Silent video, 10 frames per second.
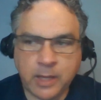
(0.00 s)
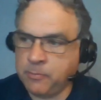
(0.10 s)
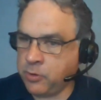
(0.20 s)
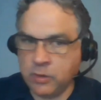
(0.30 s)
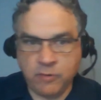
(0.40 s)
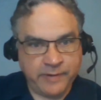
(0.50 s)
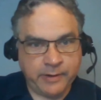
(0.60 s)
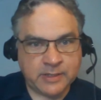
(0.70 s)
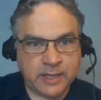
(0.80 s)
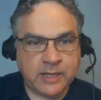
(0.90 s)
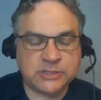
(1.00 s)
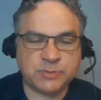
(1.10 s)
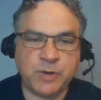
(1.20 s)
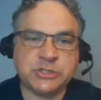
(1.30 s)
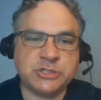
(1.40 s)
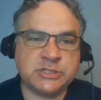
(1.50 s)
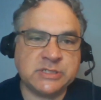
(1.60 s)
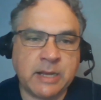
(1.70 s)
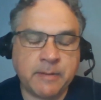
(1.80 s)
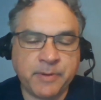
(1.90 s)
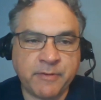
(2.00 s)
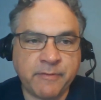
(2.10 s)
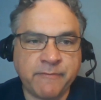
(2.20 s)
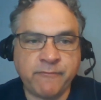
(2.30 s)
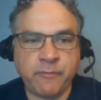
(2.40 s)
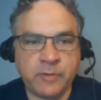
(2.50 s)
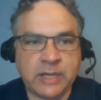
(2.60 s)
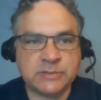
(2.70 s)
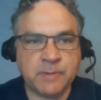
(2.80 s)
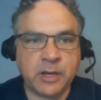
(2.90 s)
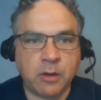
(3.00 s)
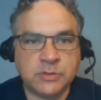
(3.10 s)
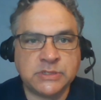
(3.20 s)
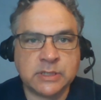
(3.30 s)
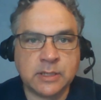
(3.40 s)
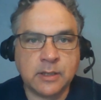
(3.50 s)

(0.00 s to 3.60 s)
I'm looking over here because I got a spreadsheet set up here from as my notes.